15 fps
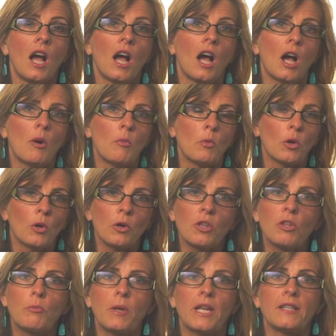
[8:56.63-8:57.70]
um,
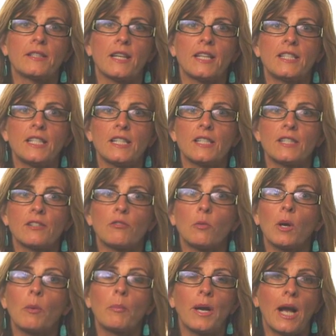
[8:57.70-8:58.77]
earth based ideas of
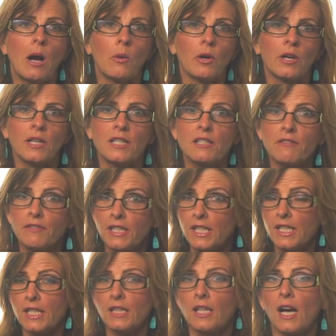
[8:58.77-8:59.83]
where power and
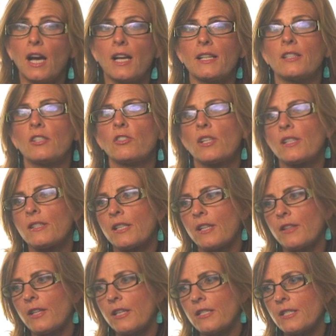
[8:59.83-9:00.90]
divinity lie, suggests
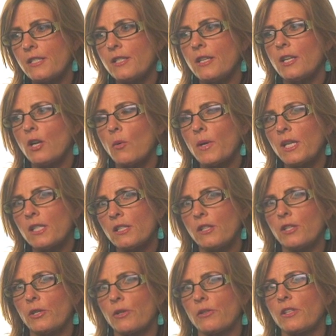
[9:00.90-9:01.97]
that, that going into
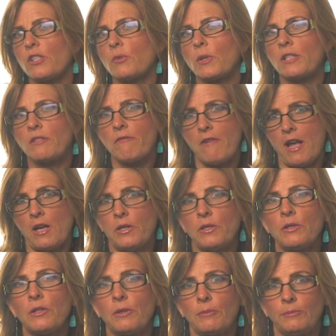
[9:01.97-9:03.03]
the earth is what's
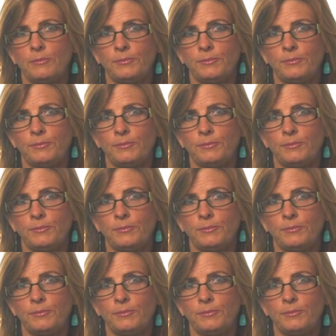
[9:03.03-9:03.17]
valued.